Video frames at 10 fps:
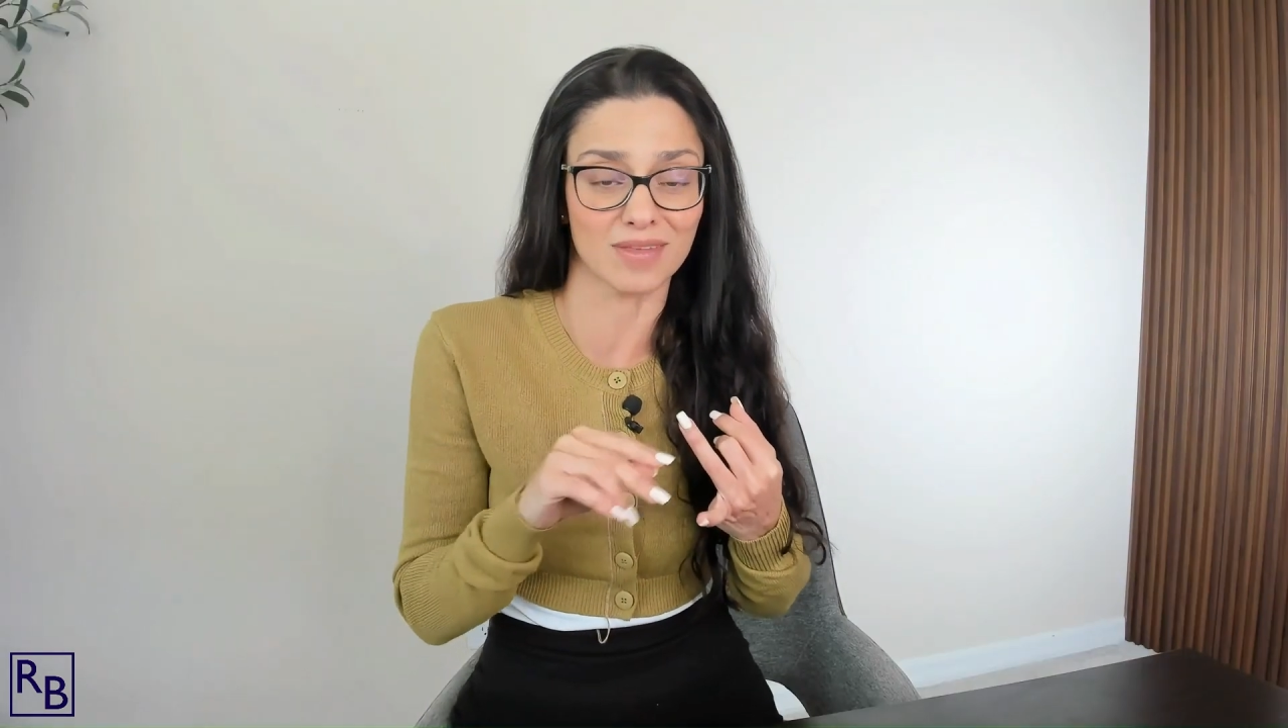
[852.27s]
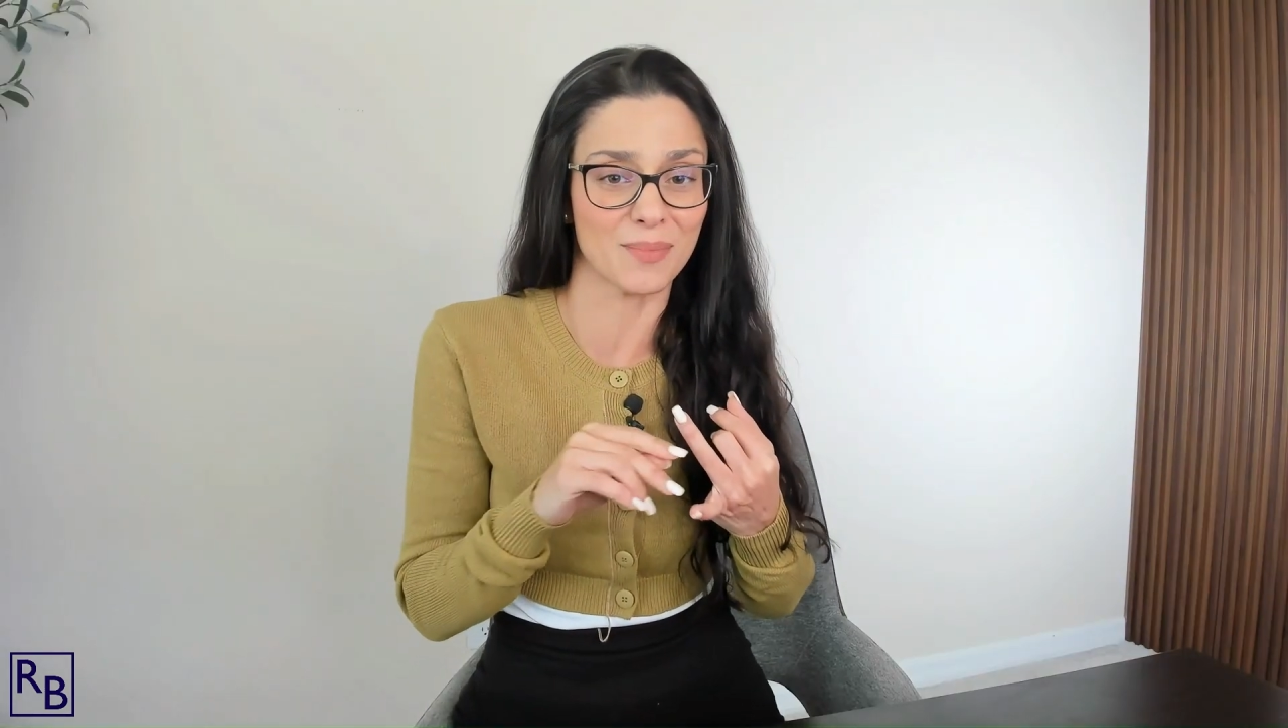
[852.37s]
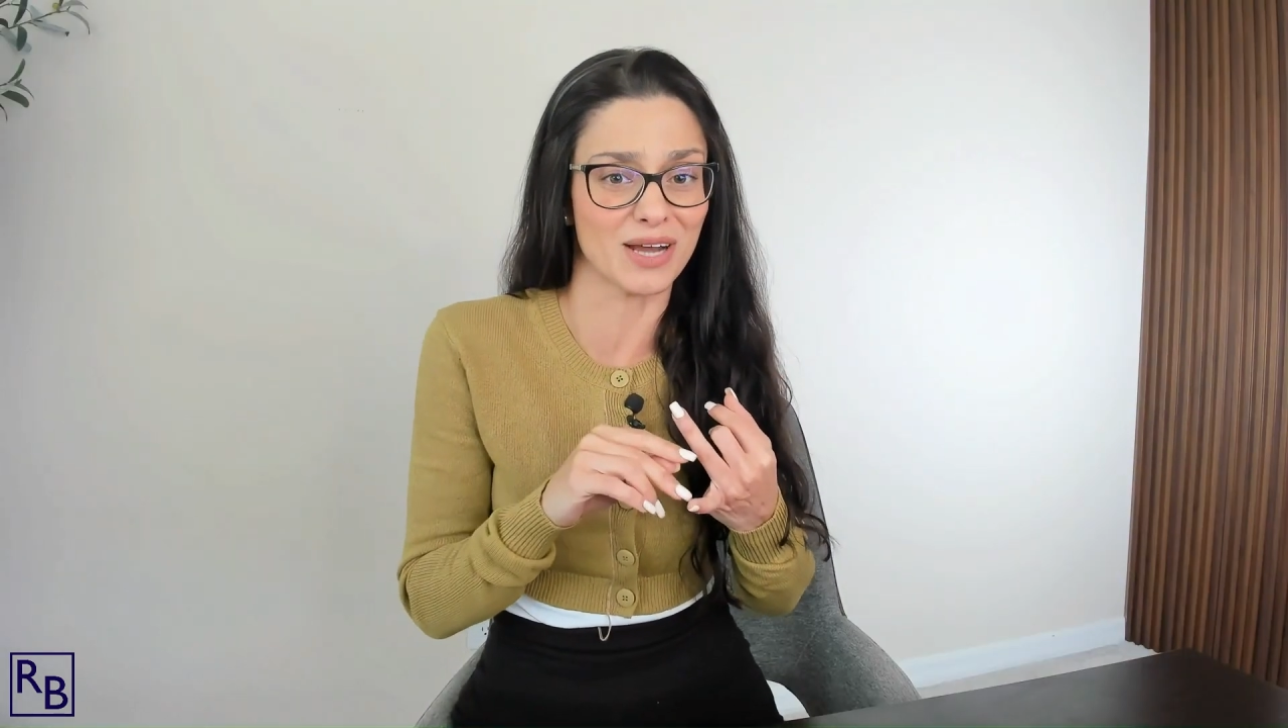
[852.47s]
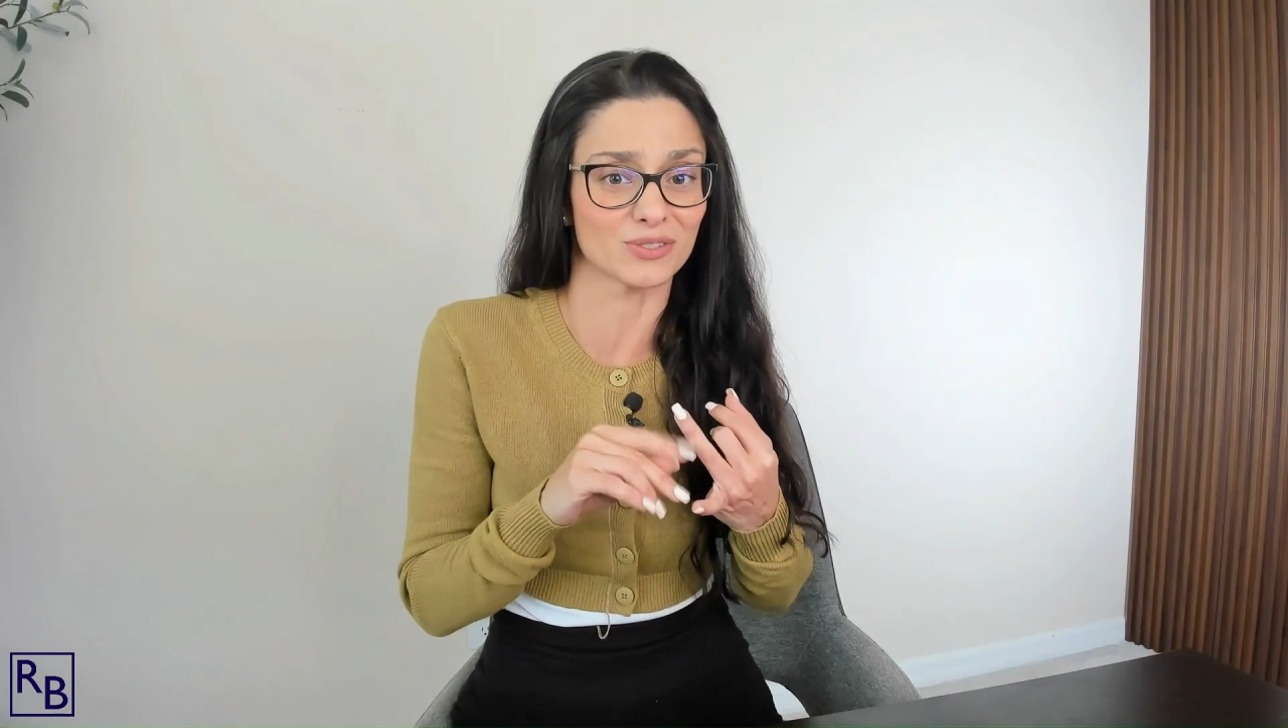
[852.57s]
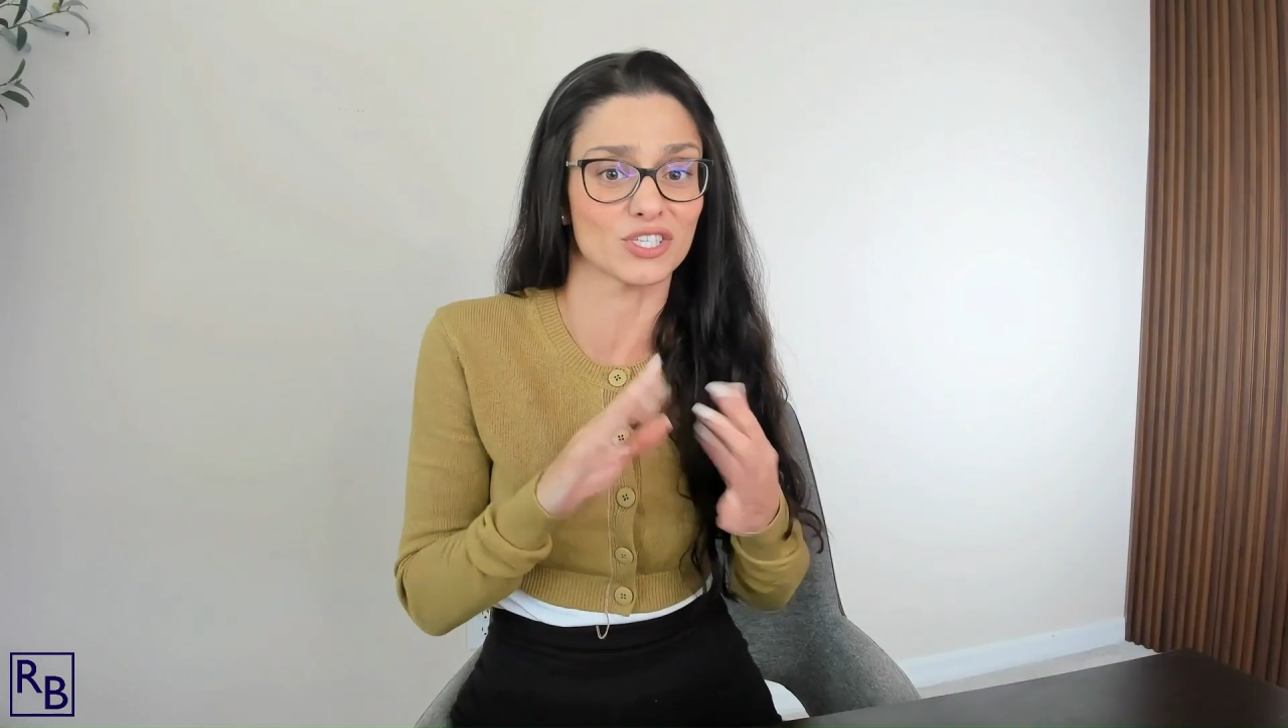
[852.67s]

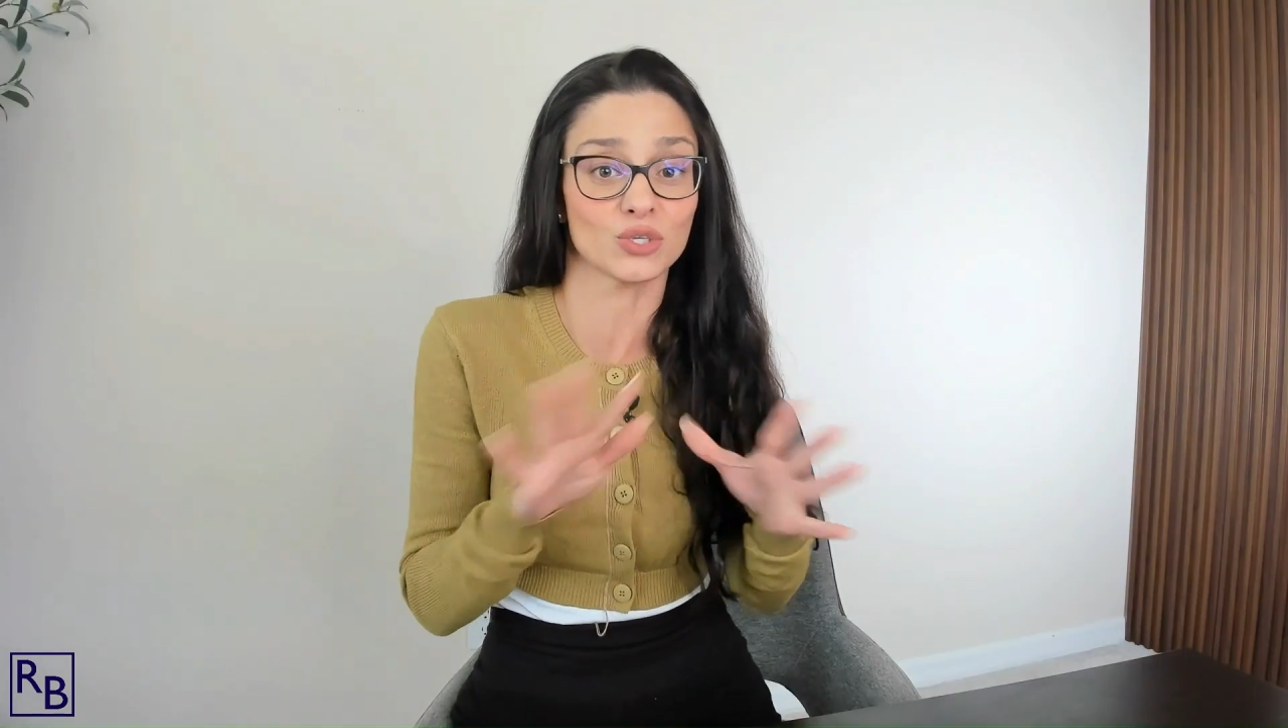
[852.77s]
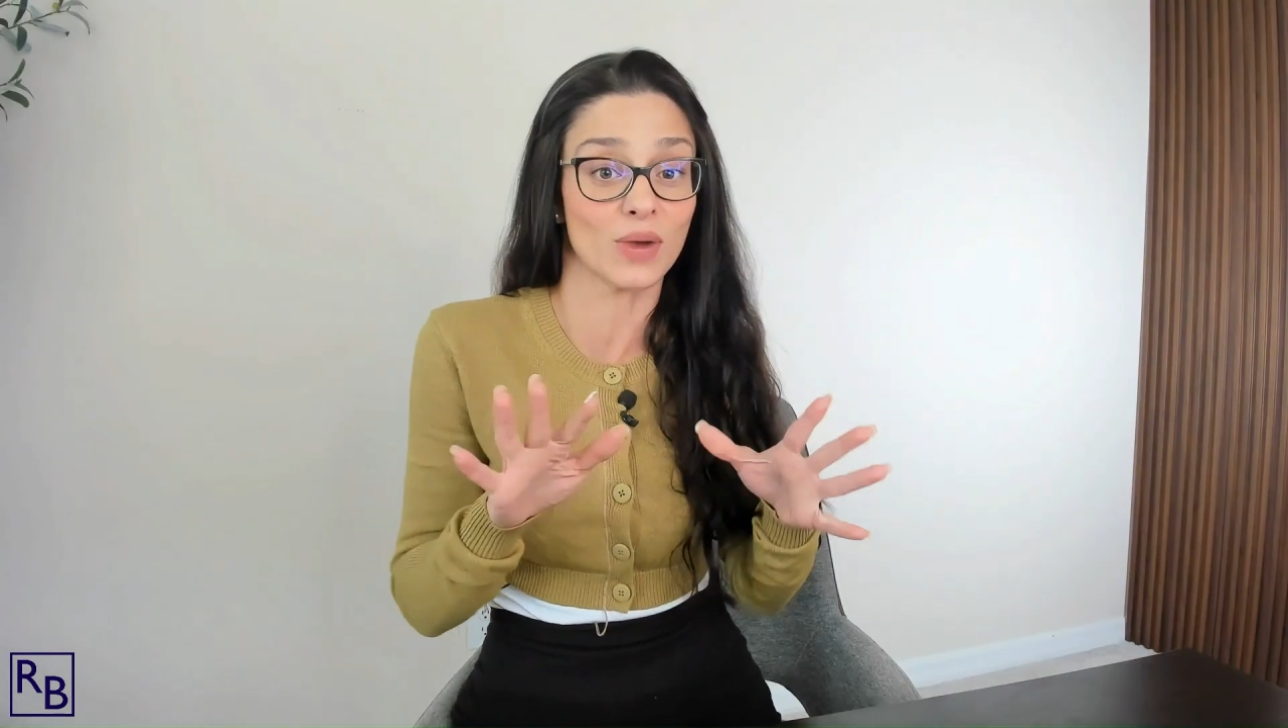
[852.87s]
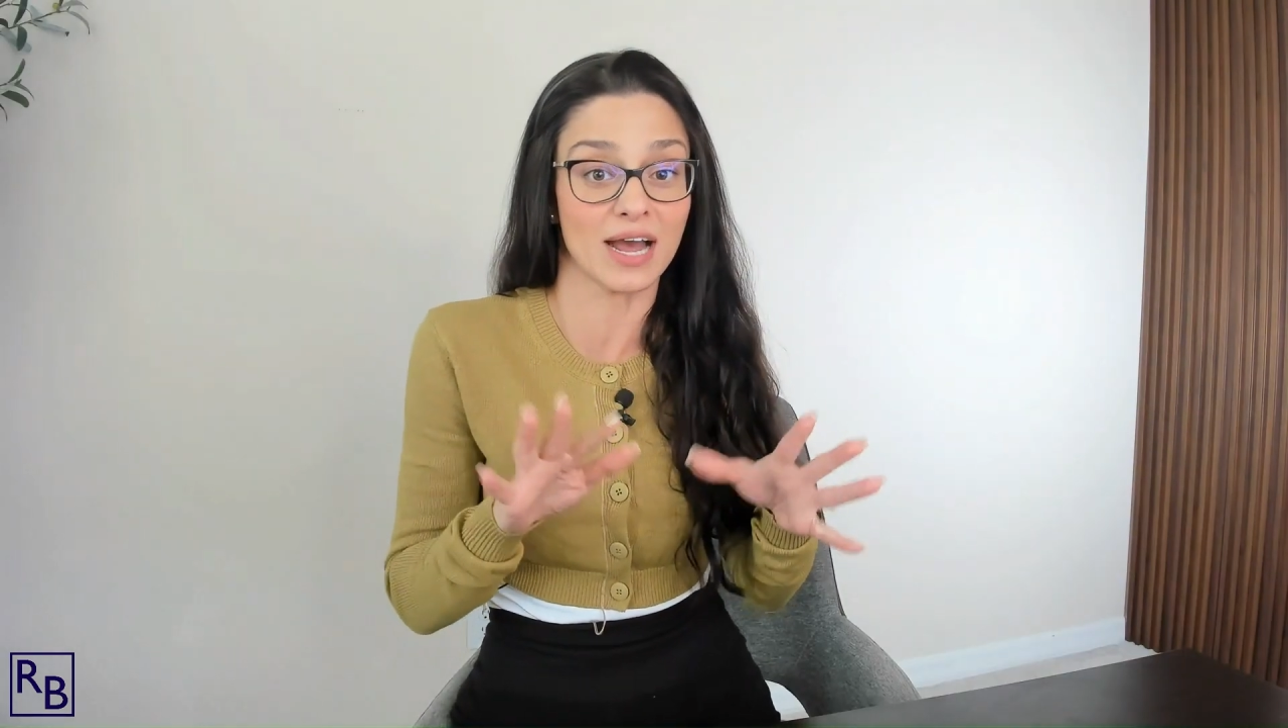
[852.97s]
about 2